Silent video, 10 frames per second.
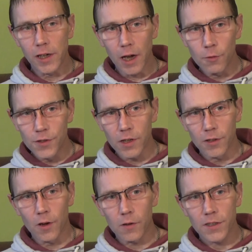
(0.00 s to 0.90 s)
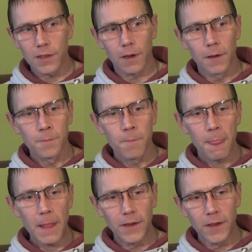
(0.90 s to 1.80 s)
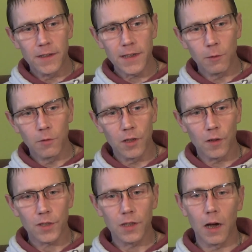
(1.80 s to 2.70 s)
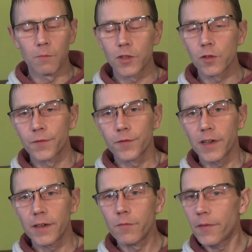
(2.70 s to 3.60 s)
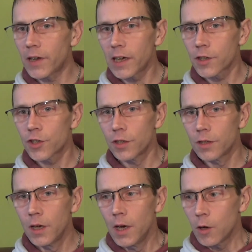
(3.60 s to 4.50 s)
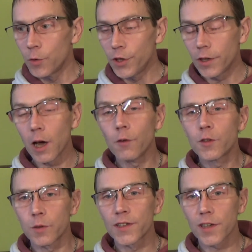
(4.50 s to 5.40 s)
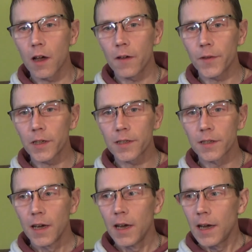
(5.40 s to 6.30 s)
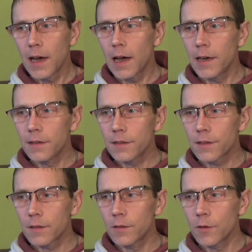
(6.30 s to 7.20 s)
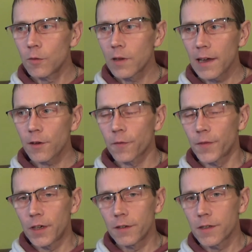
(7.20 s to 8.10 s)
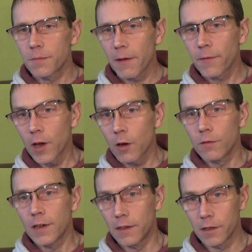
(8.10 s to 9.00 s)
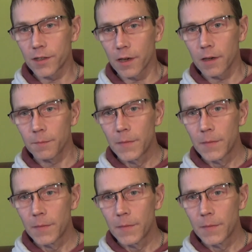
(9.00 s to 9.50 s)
go to the doctor and you'd tell the doctor I'm suffering with addiction, or you'd go to a service and all they'd offer you is methadone at the time.